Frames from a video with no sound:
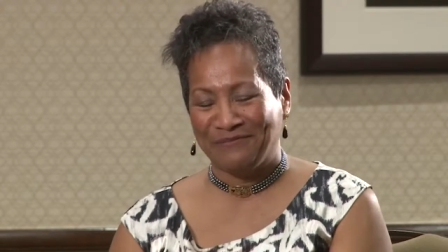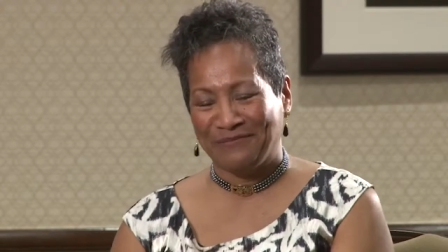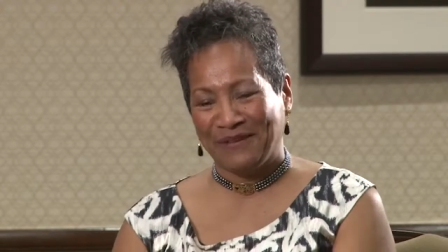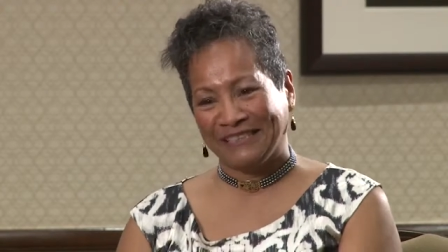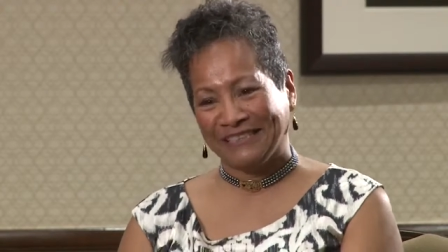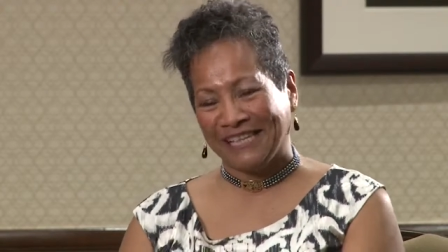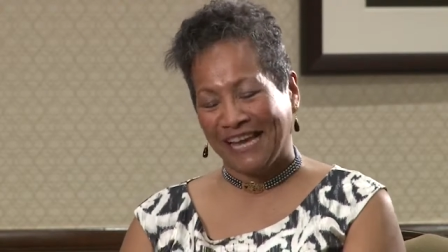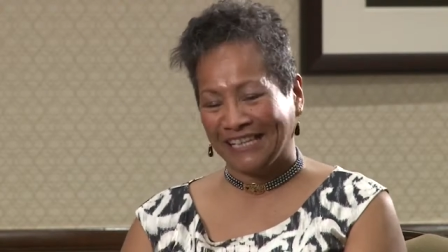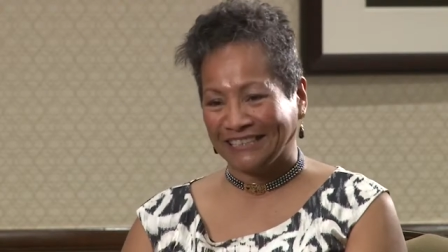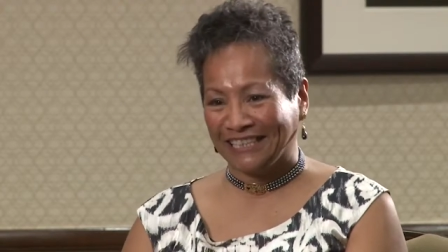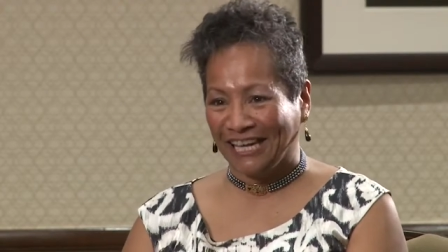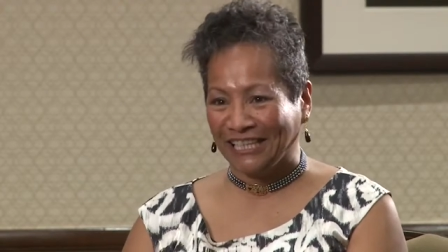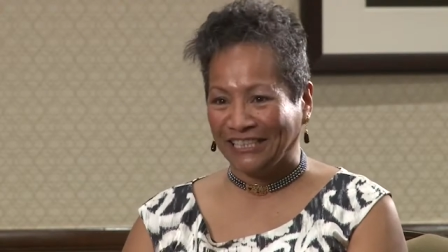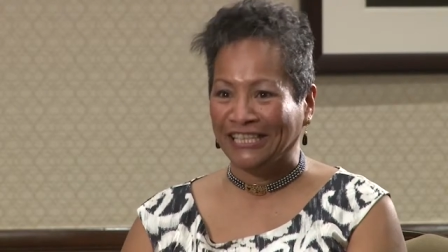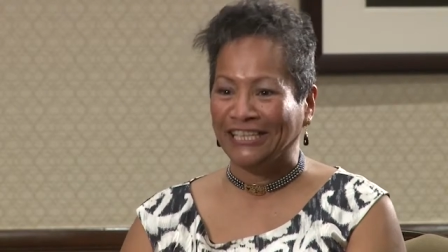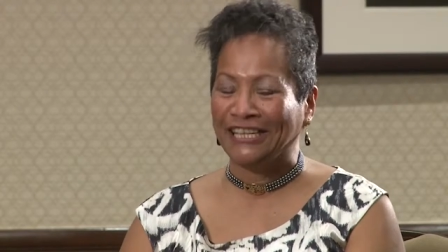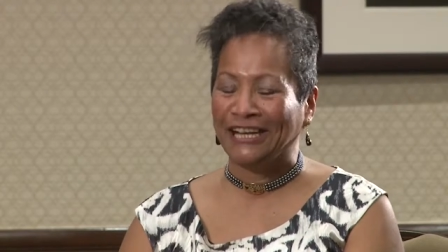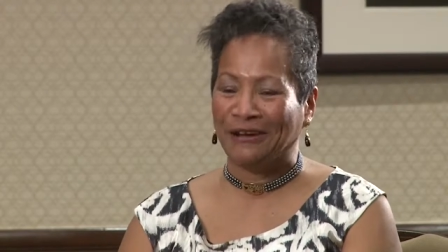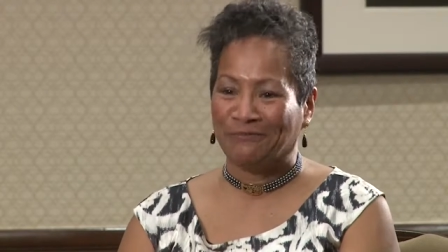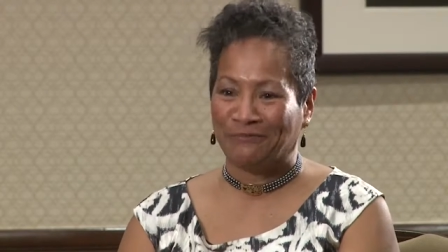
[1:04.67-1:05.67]
got my tax
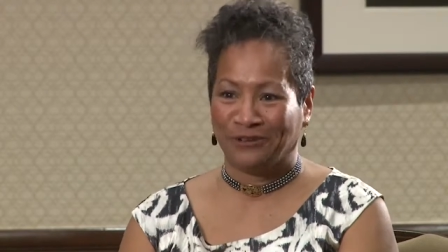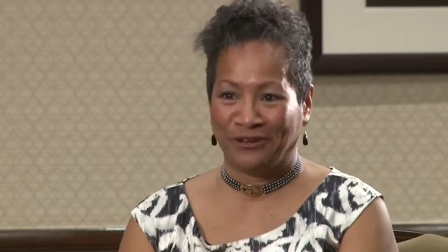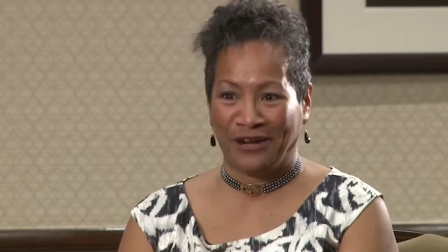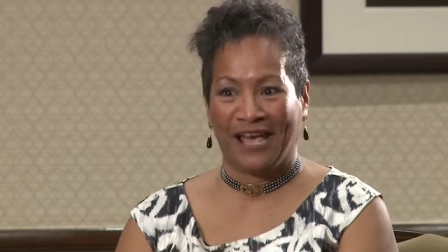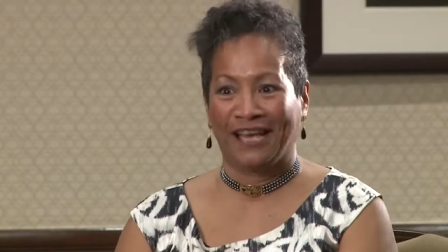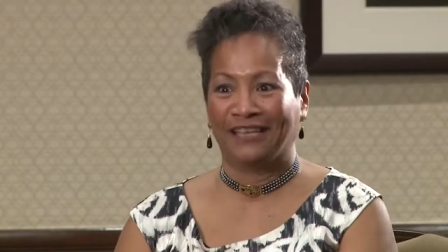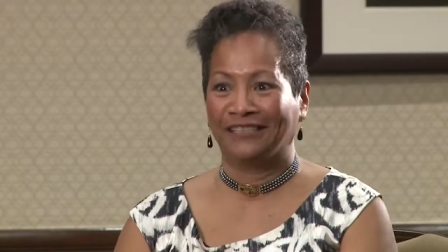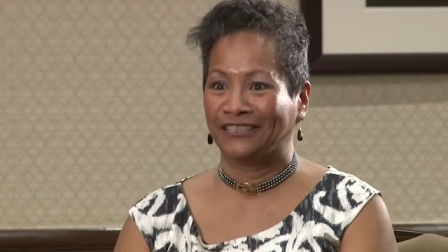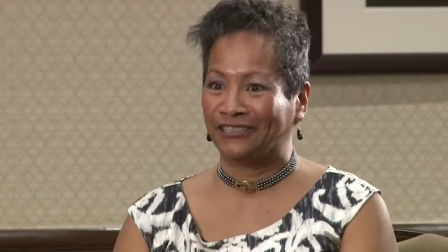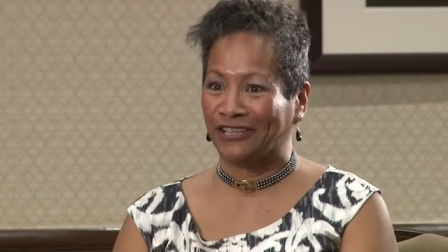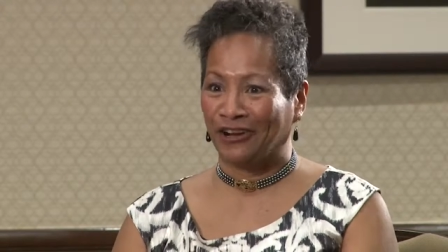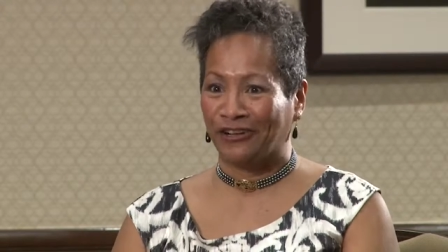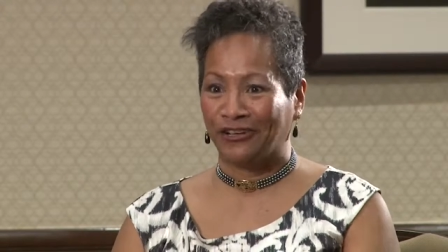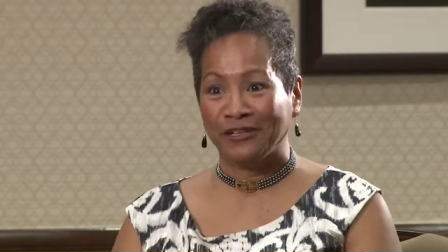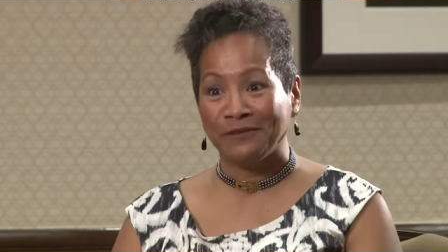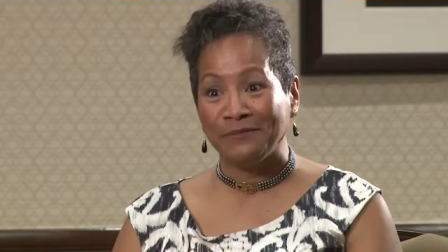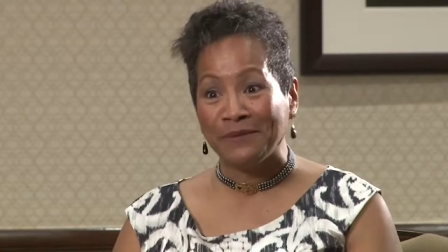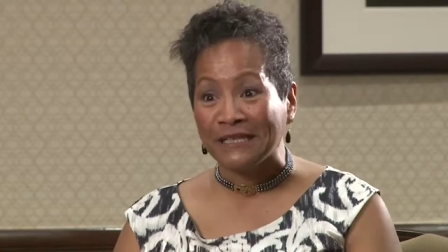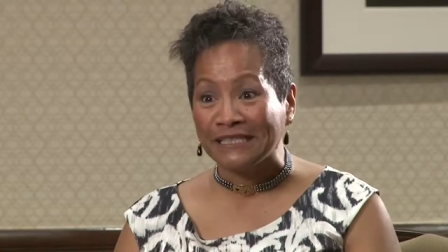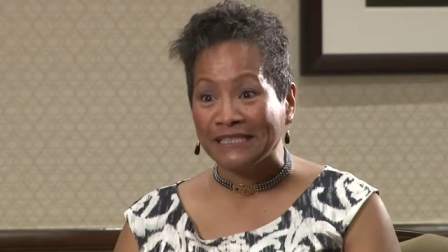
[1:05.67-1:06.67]
ID number, and
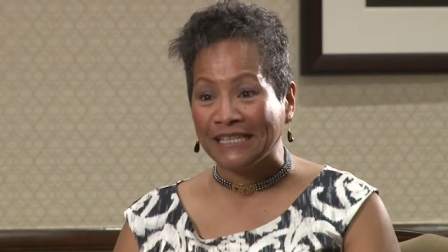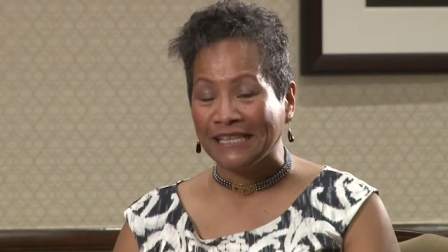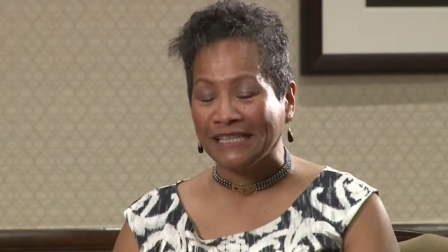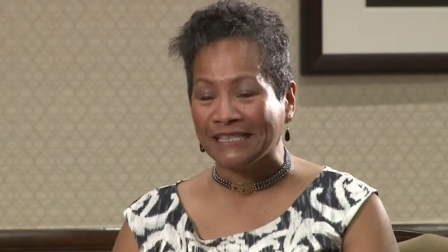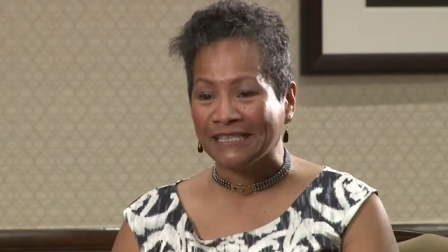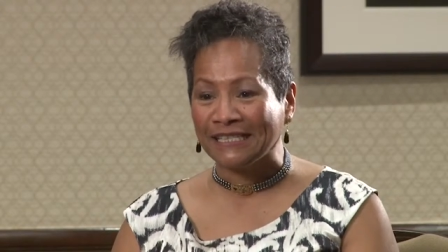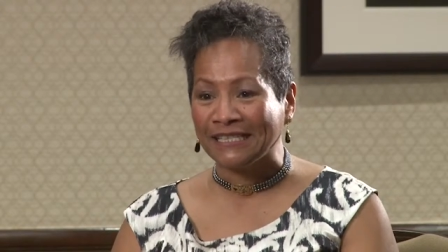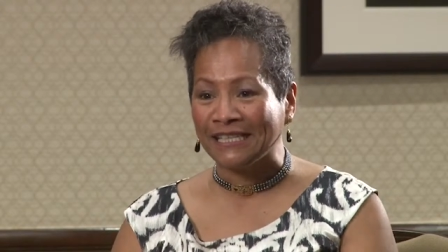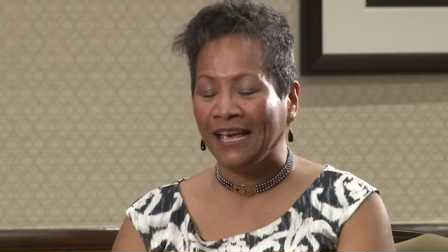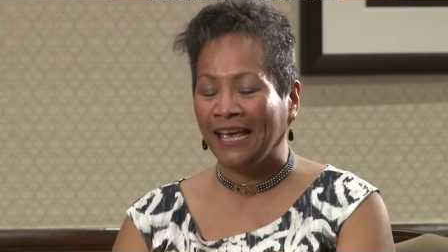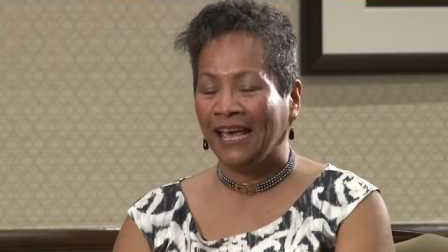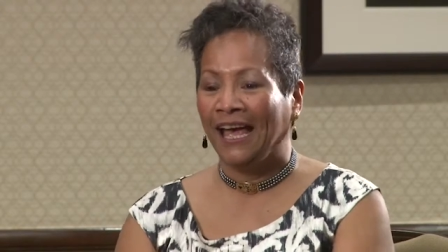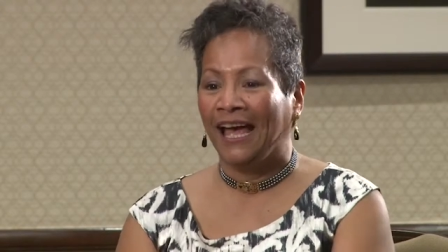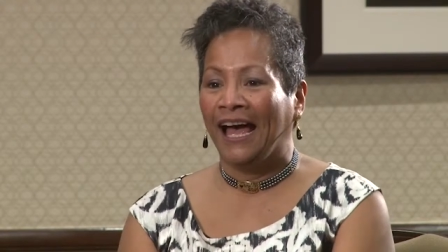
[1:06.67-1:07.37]
started a business.